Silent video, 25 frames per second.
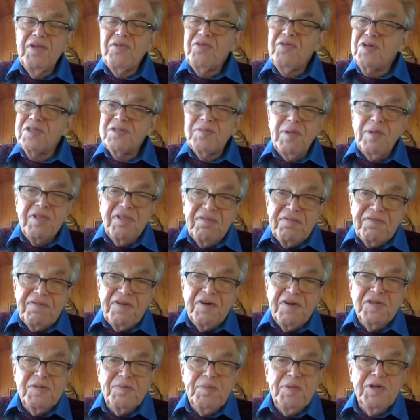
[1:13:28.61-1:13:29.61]
he talks about the
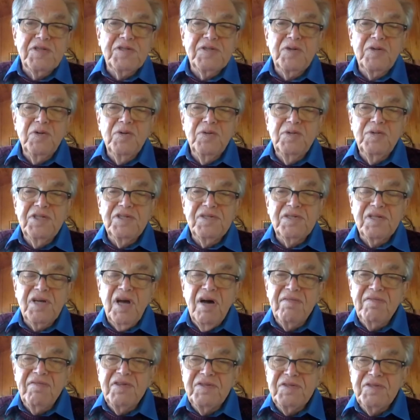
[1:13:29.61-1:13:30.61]
first person who
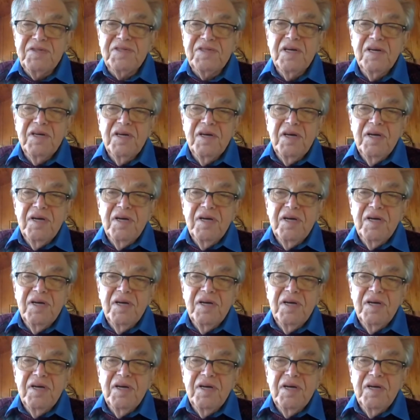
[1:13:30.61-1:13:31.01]
discovers